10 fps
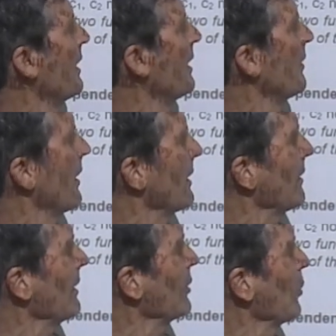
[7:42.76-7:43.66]
that
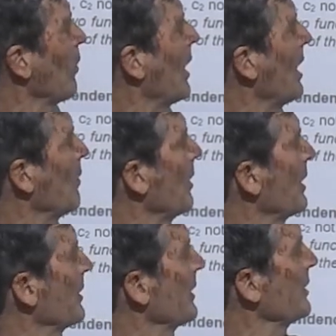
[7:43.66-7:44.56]
either
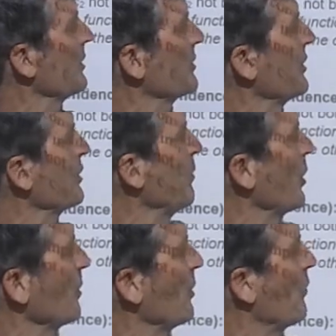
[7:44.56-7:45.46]
y1 is this
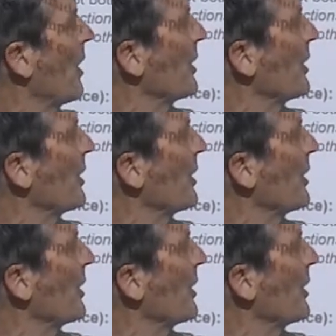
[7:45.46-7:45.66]
multiple of